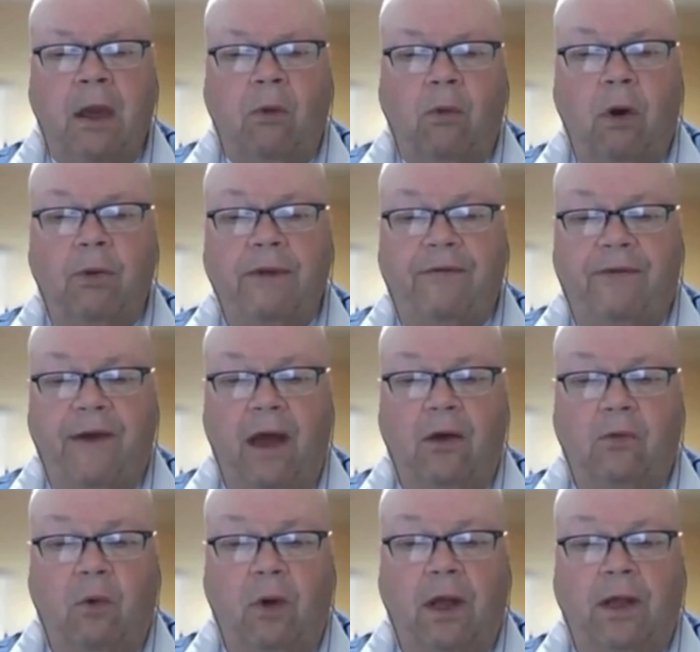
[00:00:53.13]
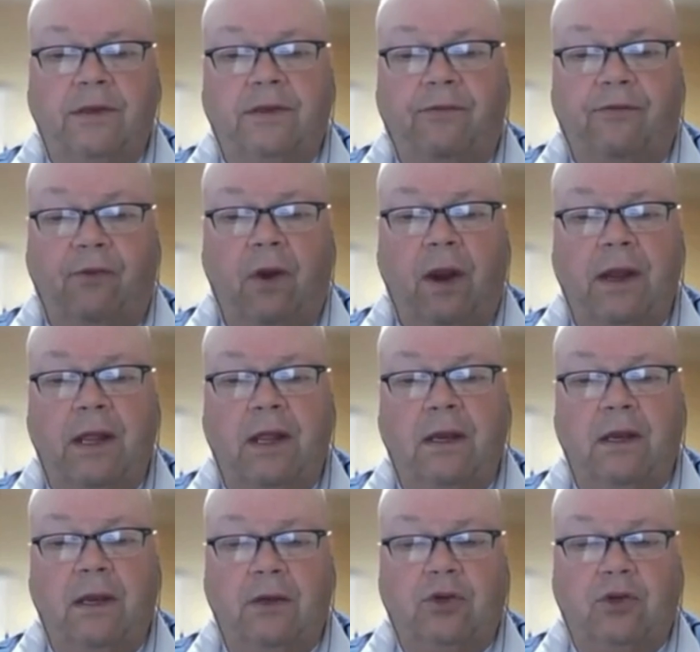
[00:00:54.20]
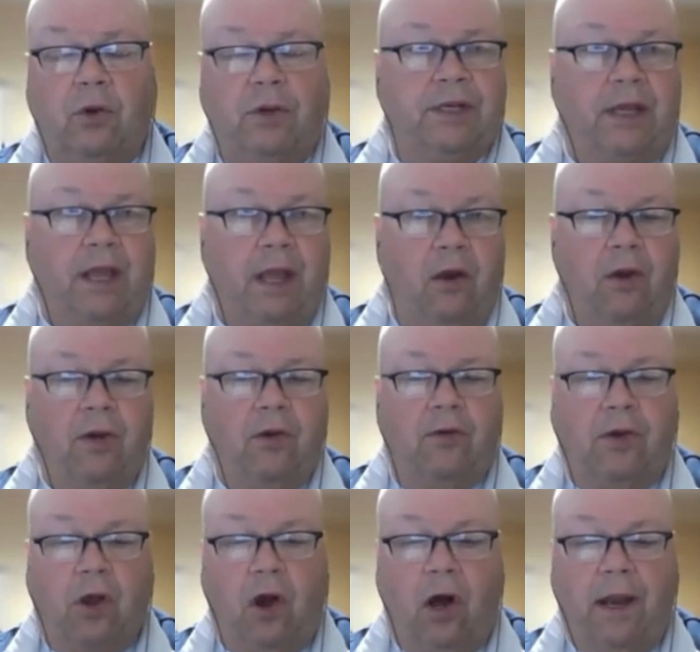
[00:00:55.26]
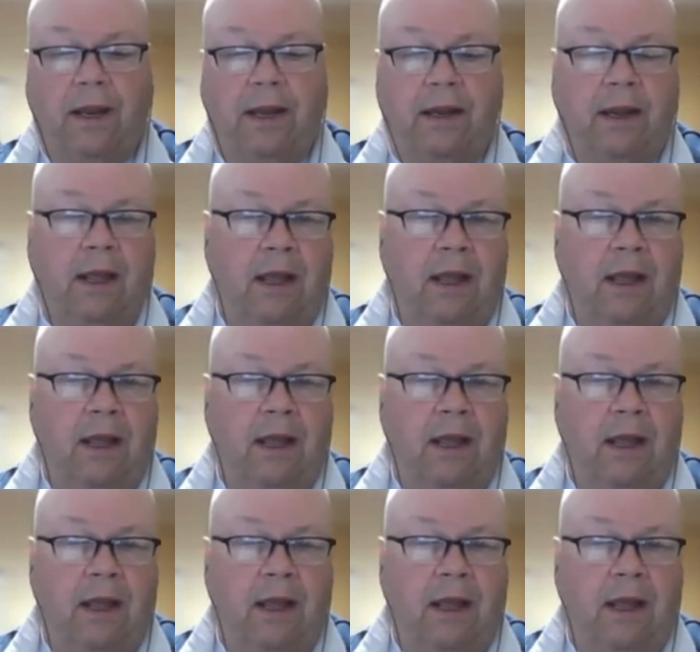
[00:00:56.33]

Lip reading: What we found was the front end choice of carrier, the audit,